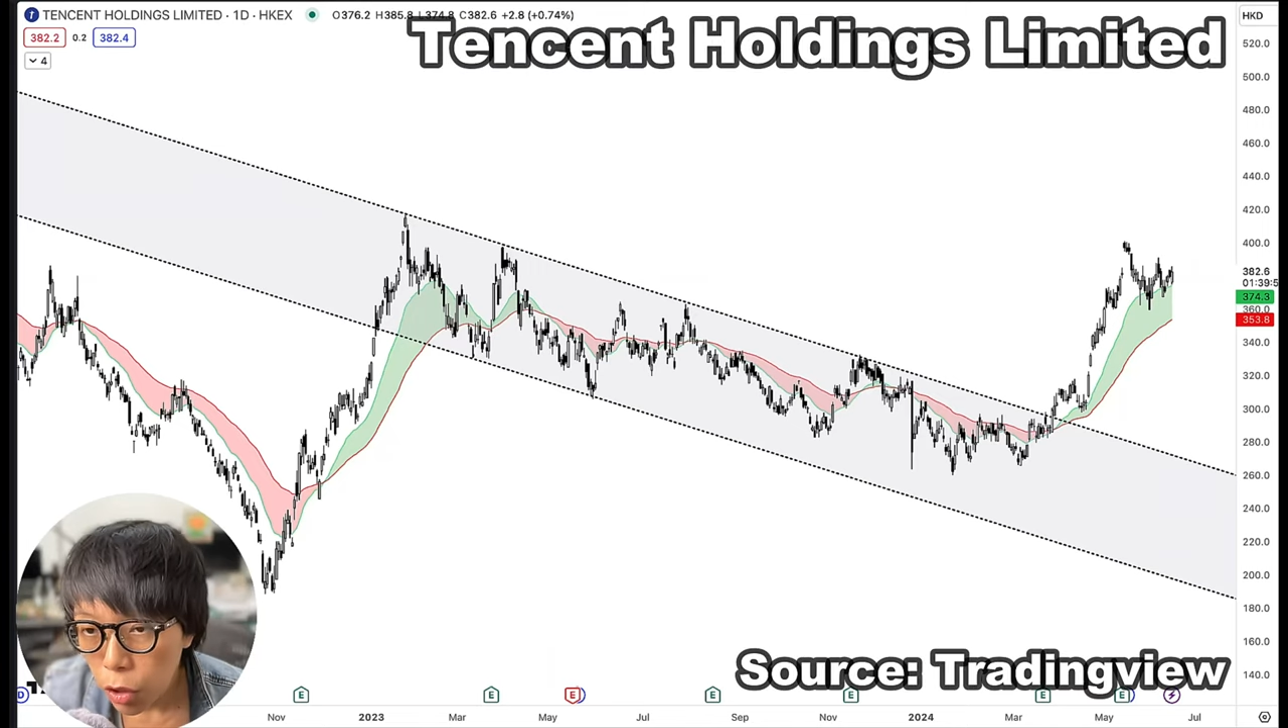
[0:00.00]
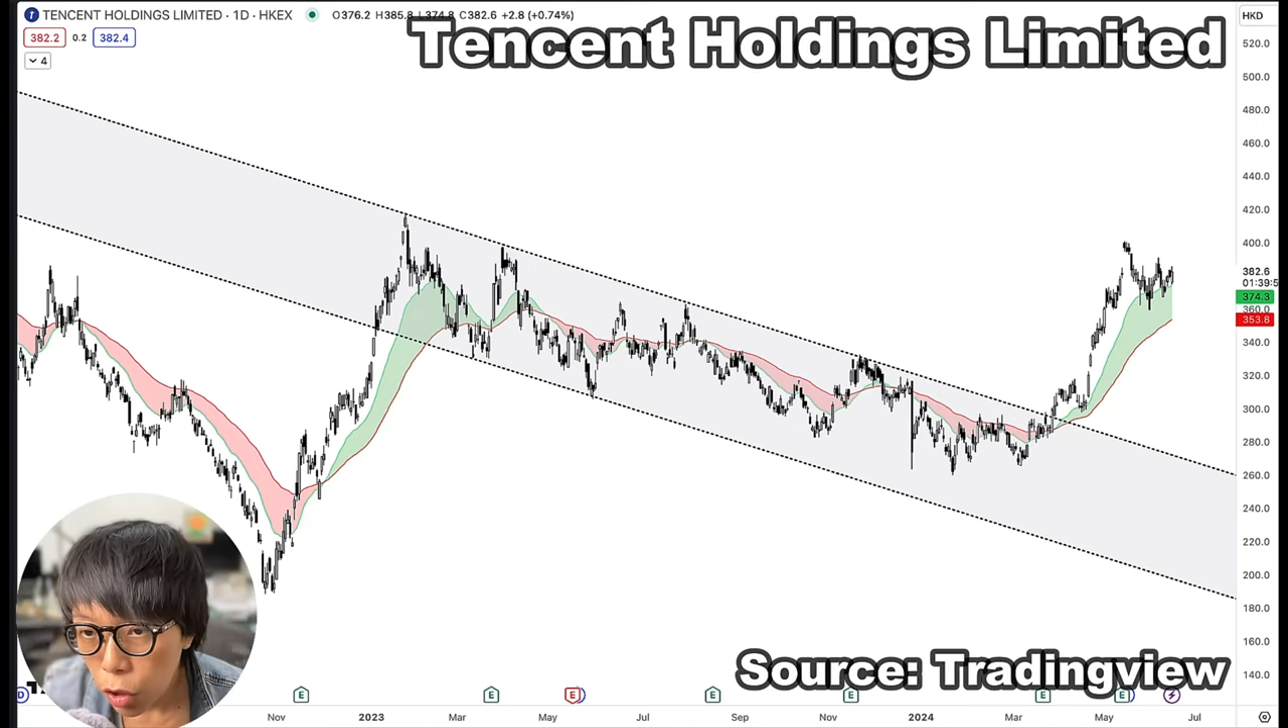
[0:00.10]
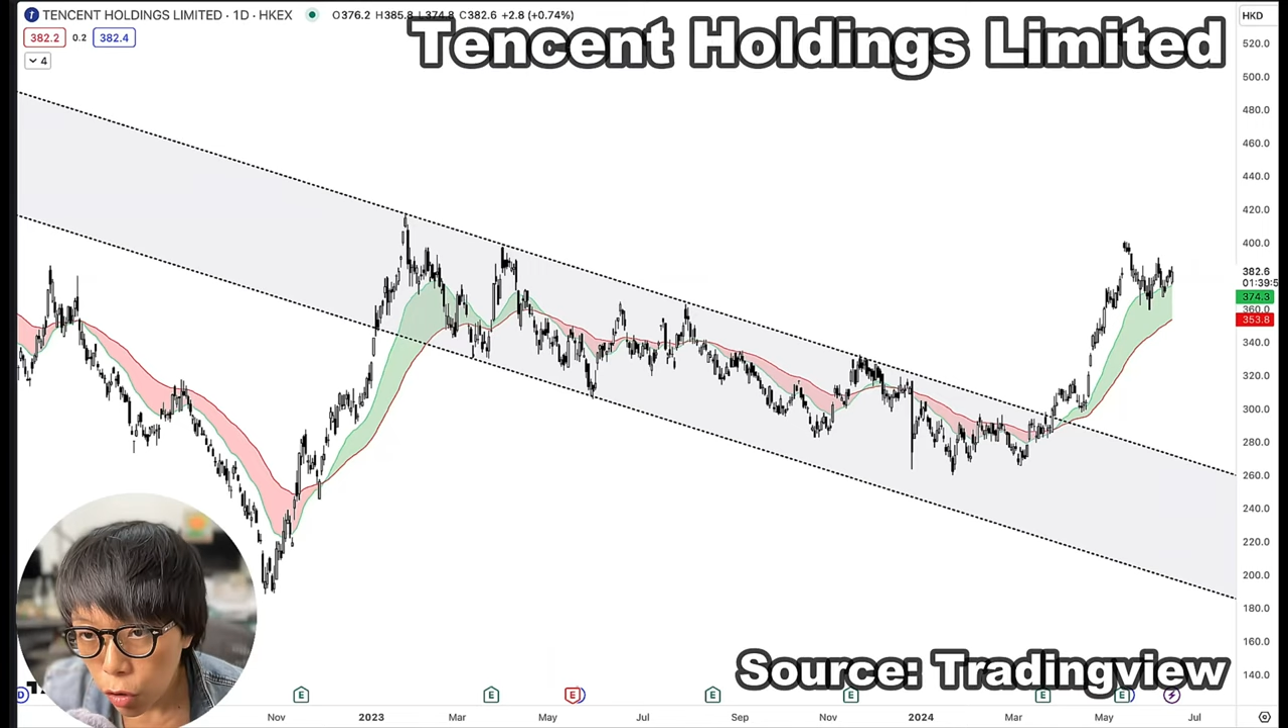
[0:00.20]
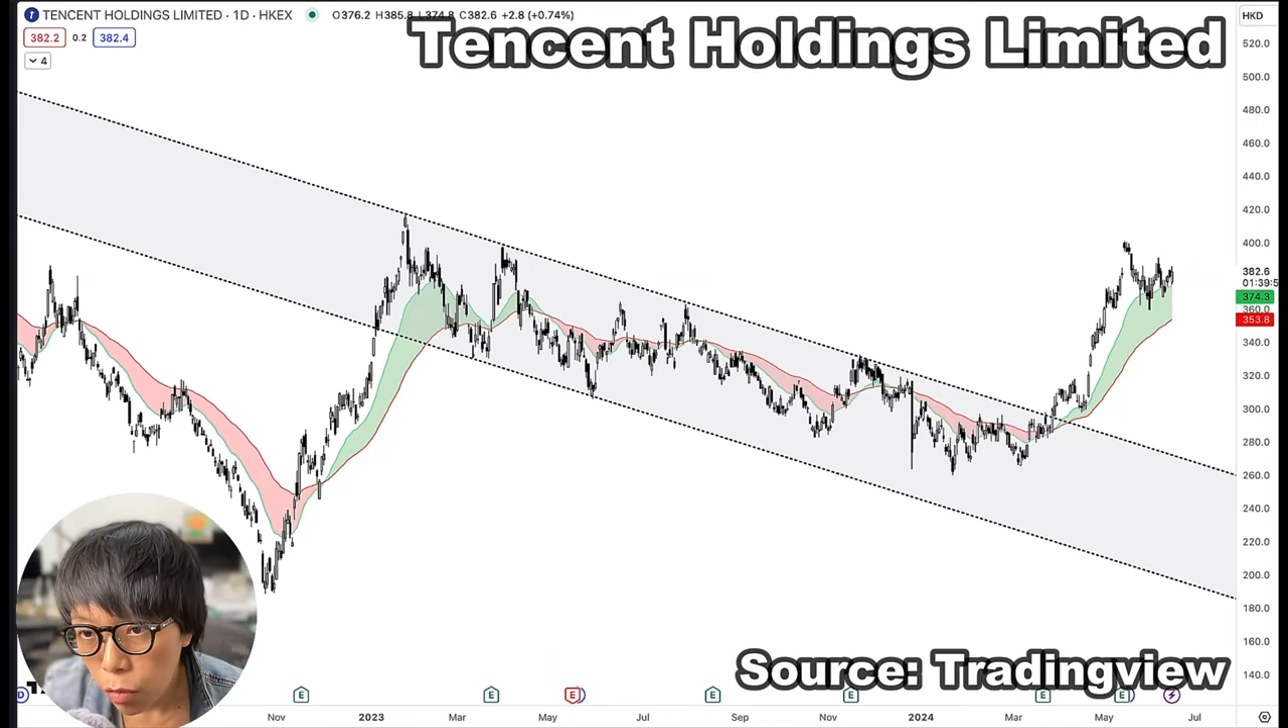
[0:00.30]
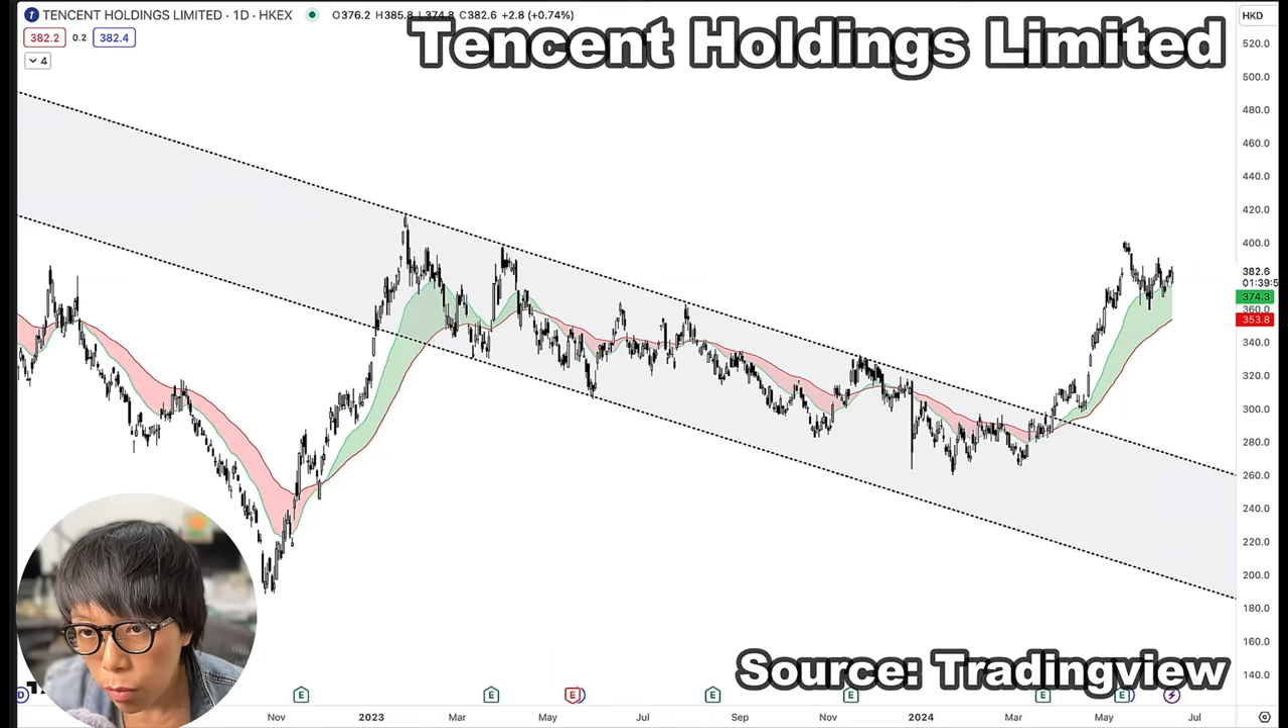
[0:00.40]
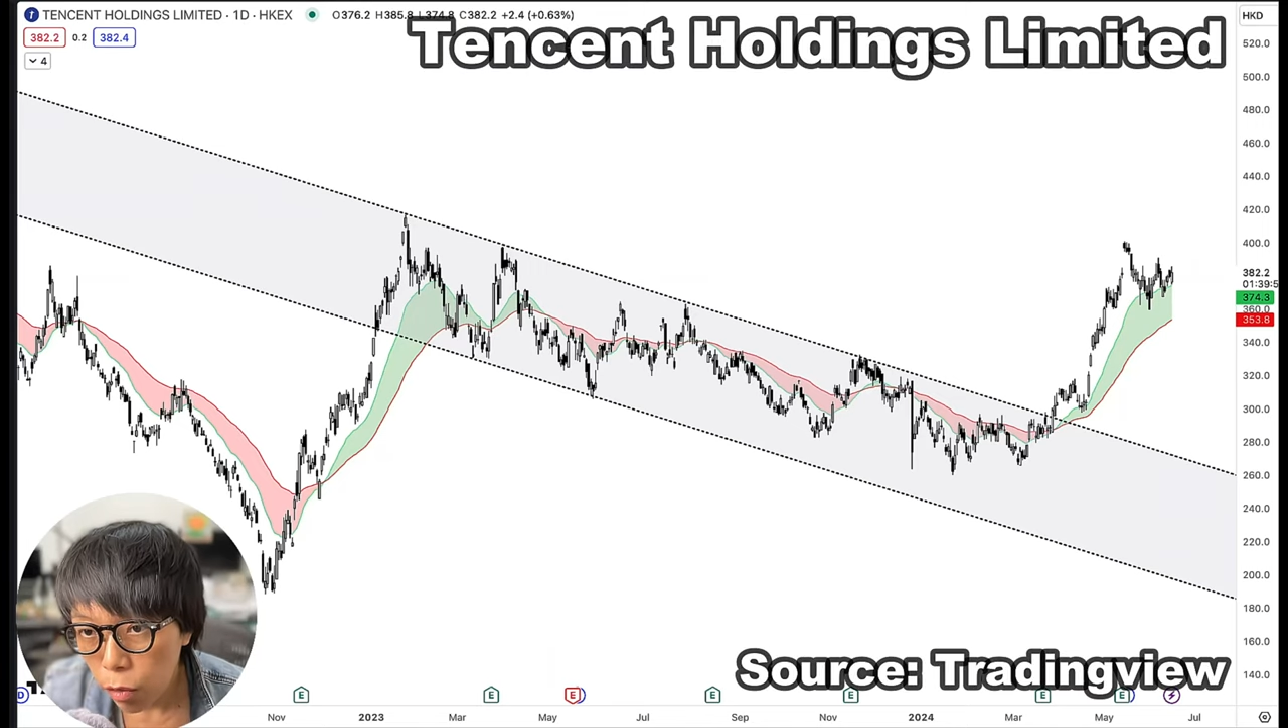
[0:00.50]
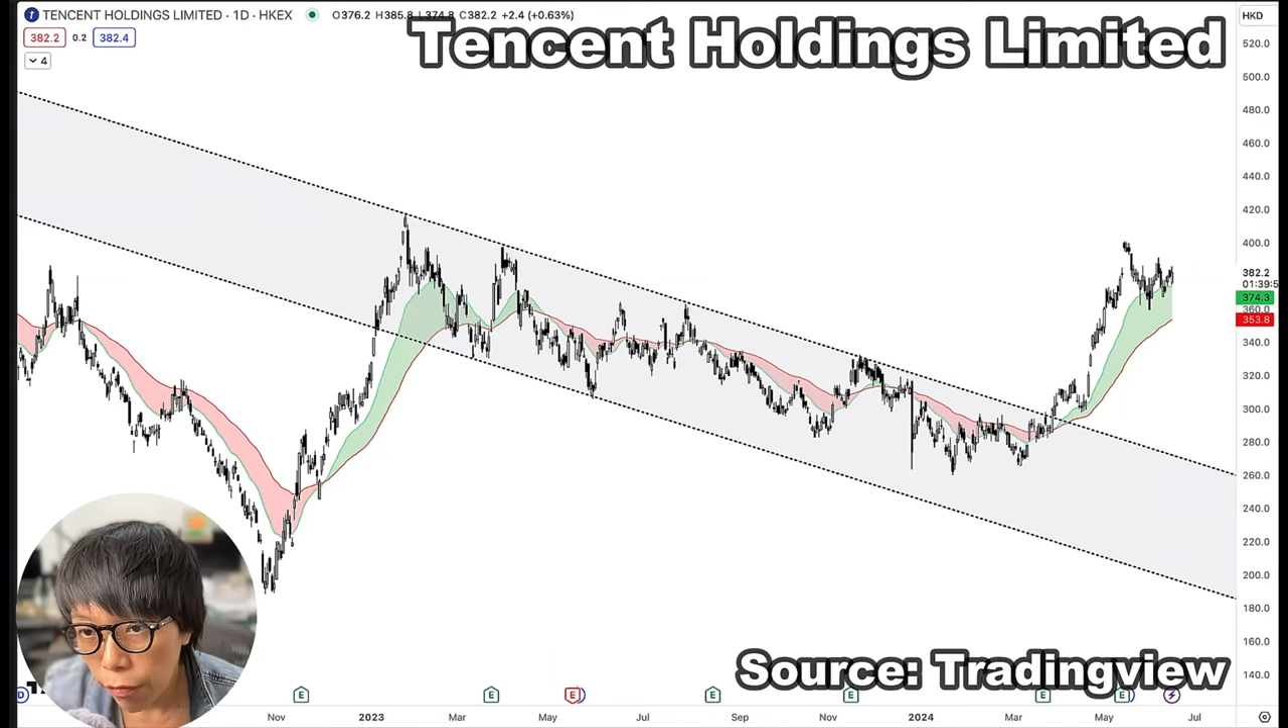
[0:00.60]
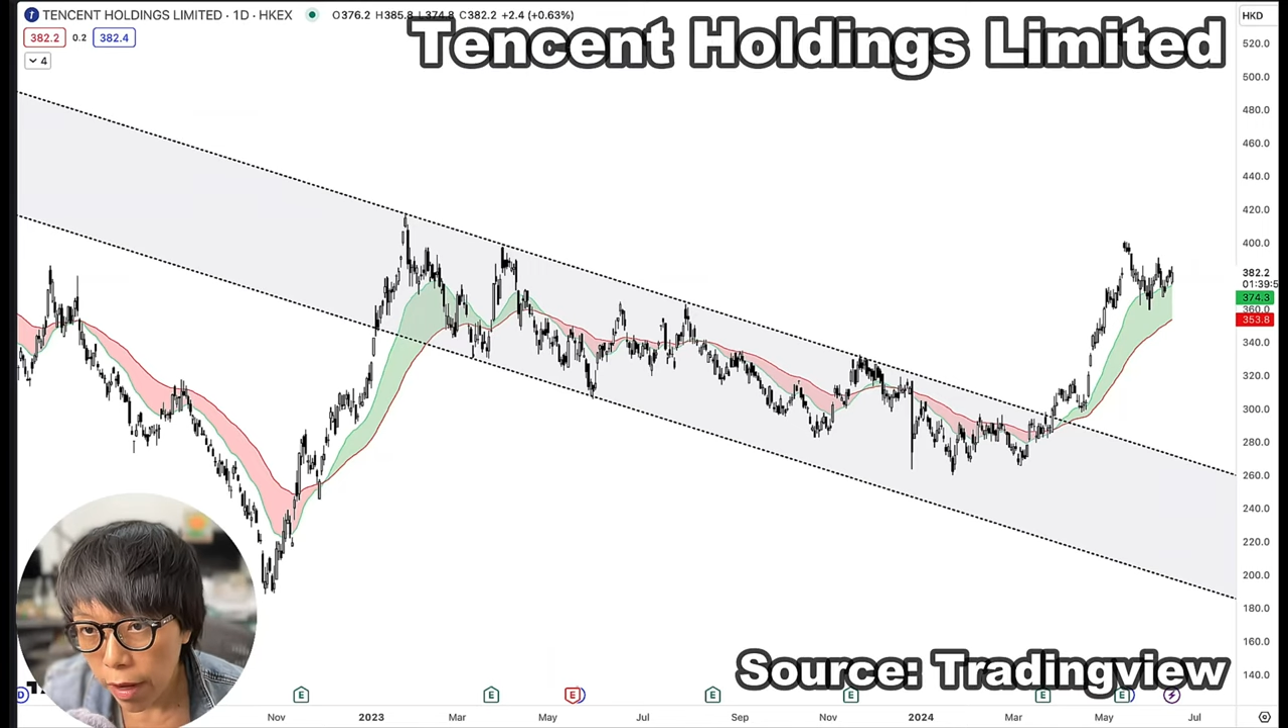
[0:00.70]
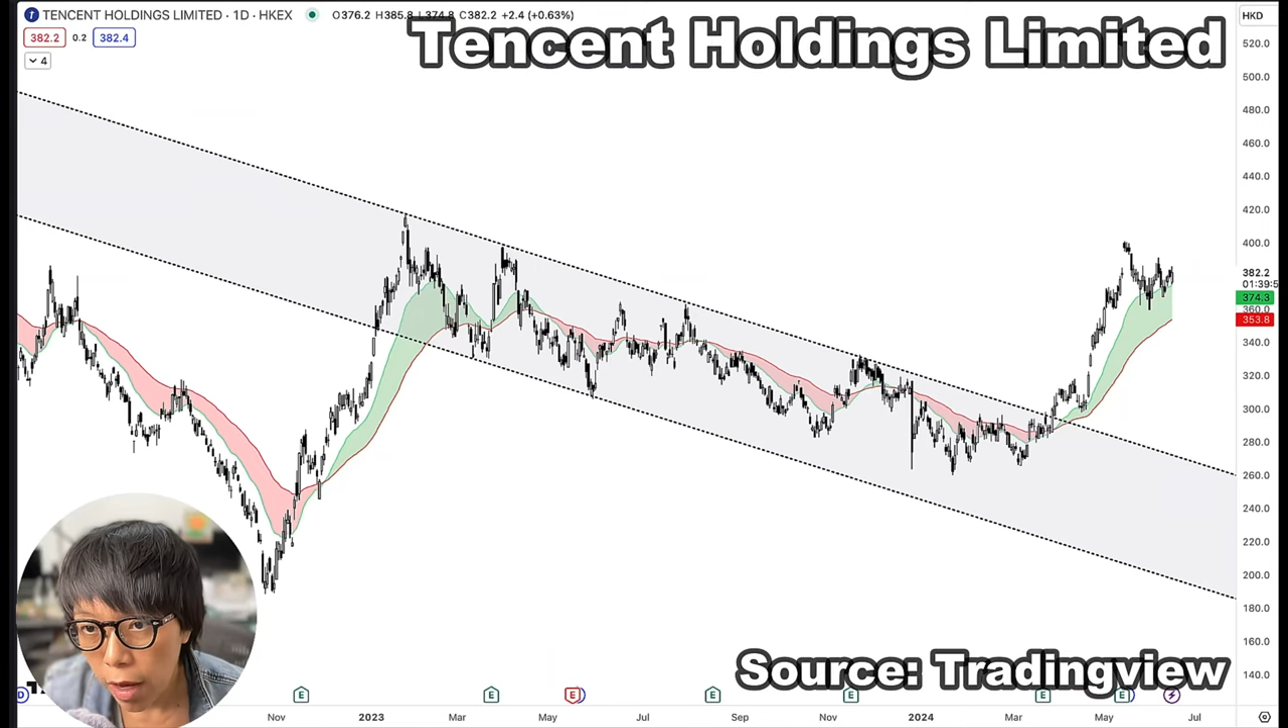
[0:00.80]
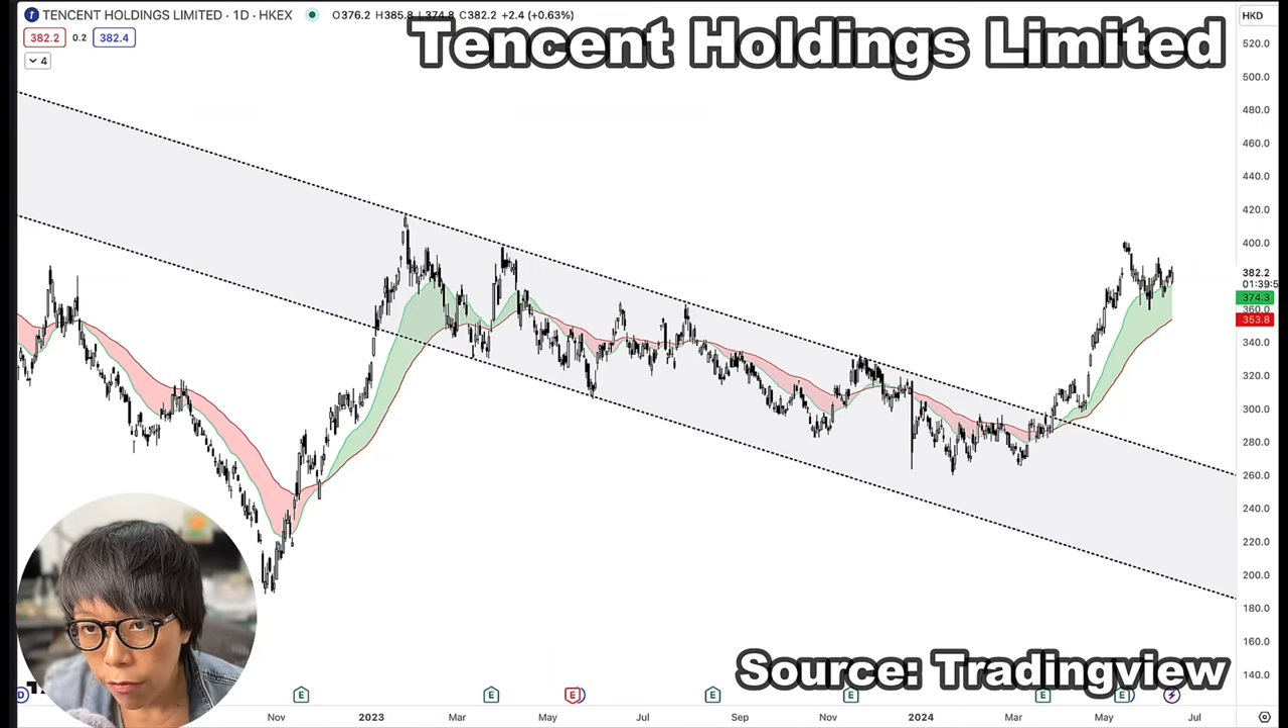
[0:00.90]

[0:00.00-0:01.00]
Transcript: two moving